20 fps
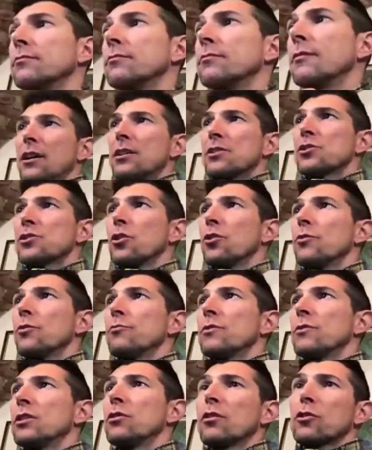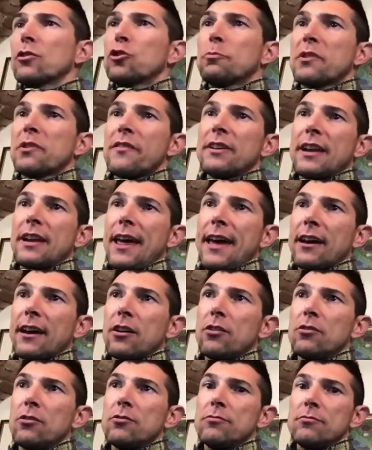So, in order to prevent
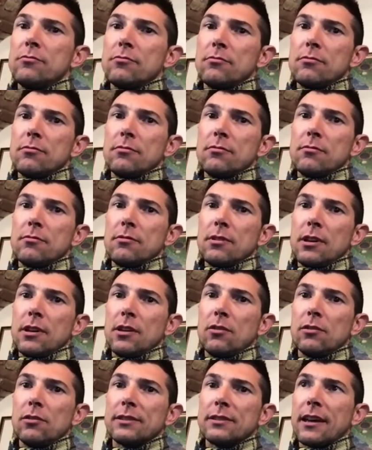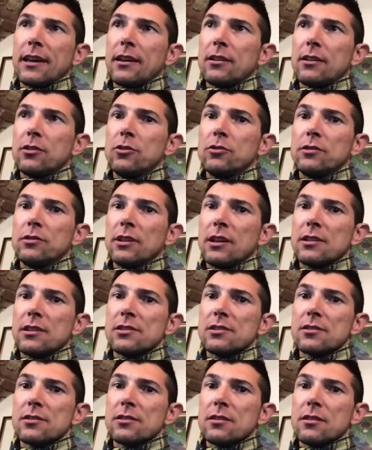echo and all that
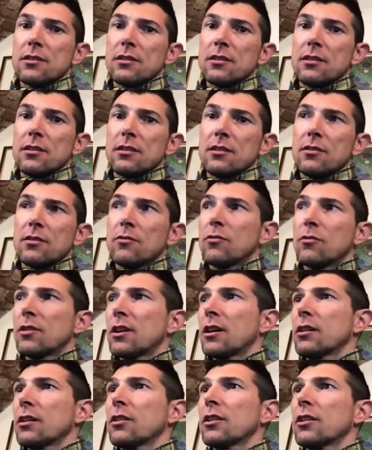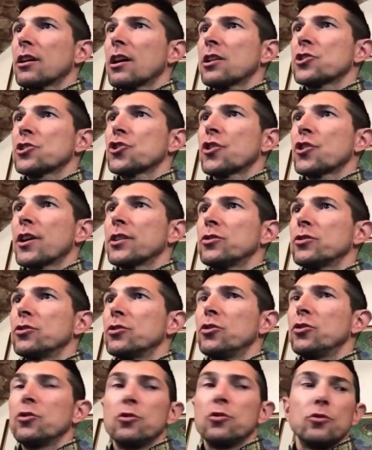goodness, what I'm gonna try to
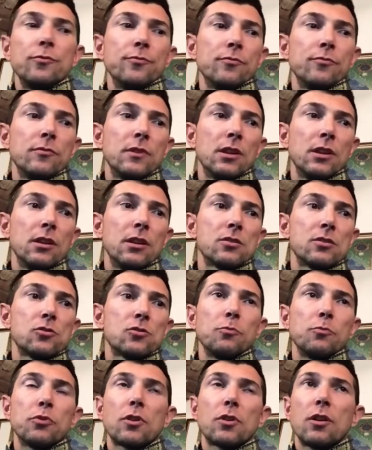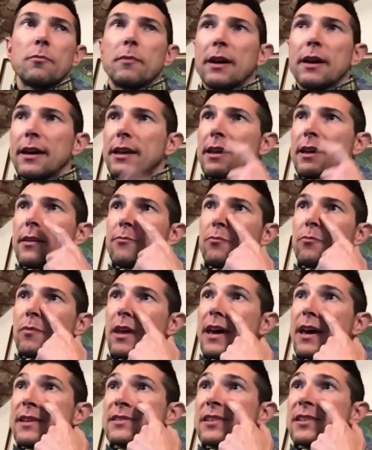do is to put on my
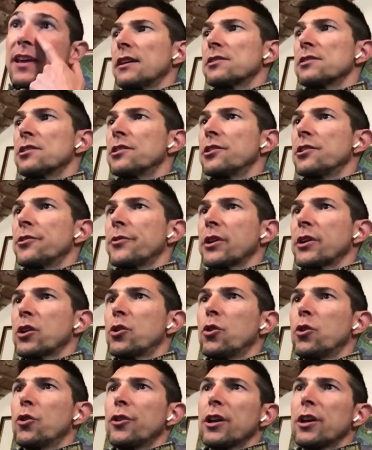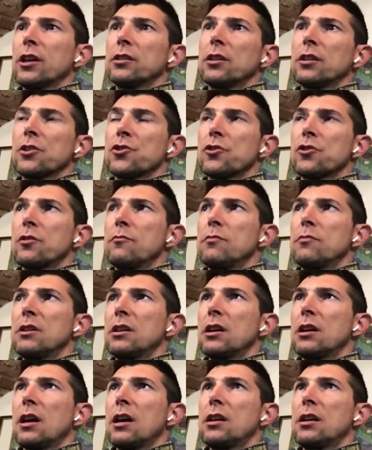headset. In the recording, there shouldn't be
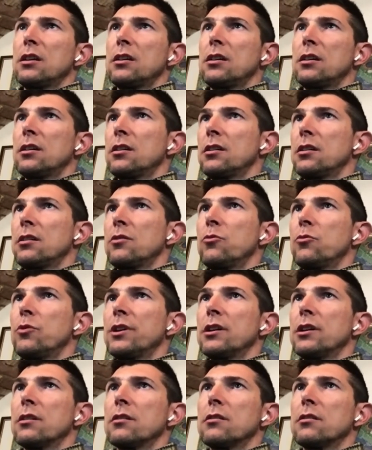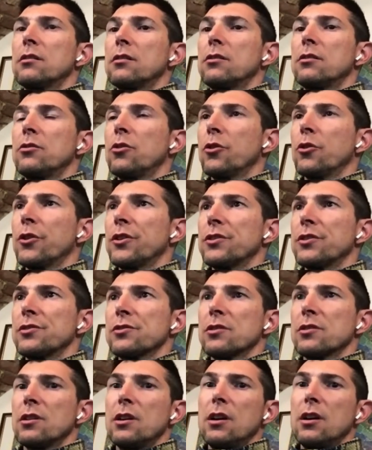any weird noise.
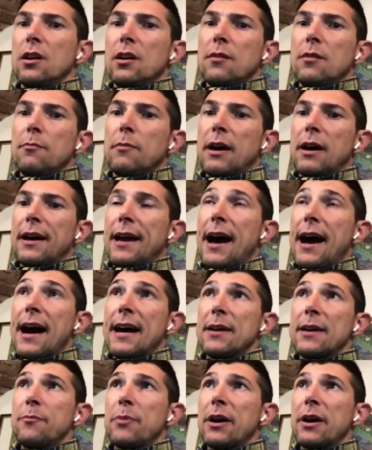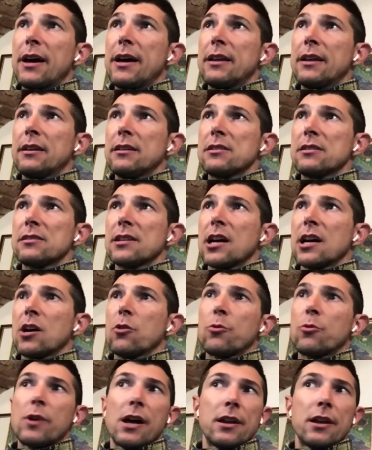My iPad is now
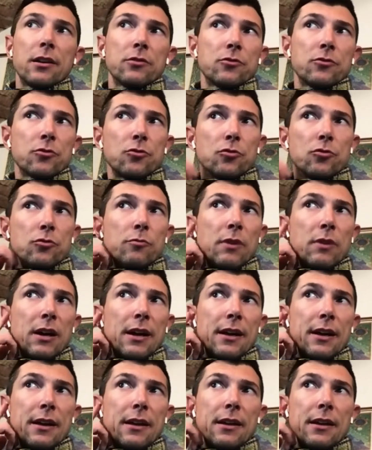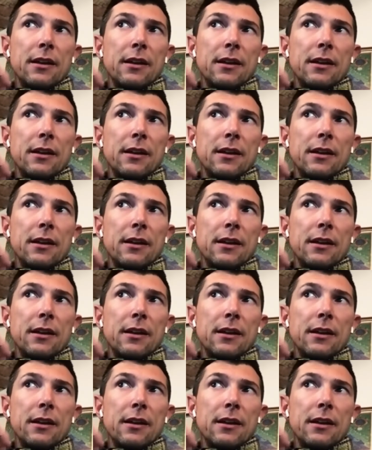routed through my